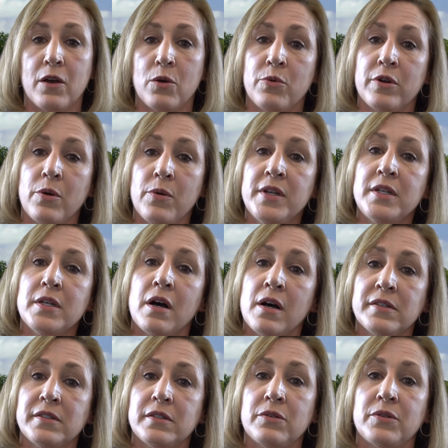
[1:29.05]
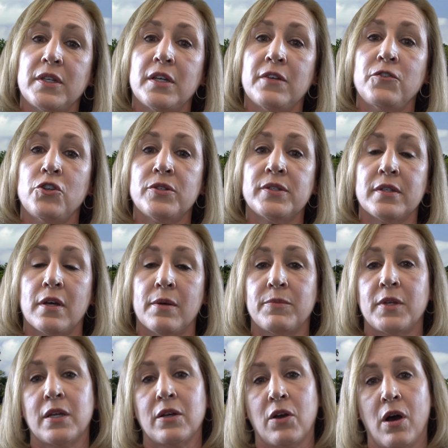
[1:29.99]
We're going to also give you
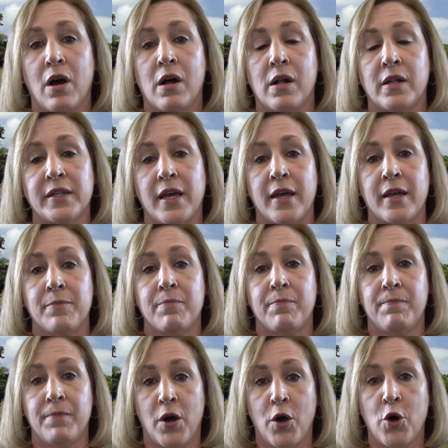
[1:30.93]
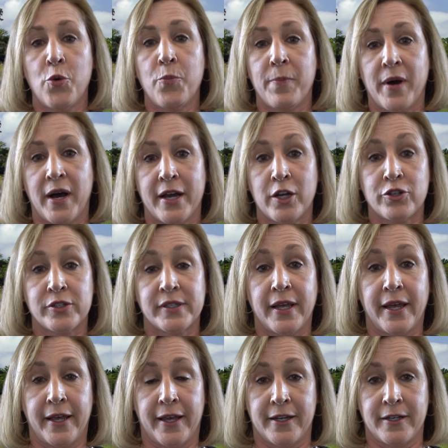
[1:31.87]
something called a home buyer's
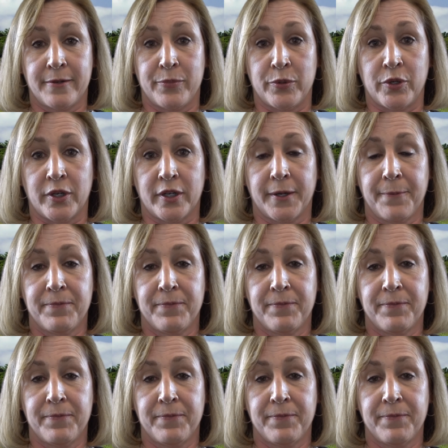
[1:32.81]
handbook.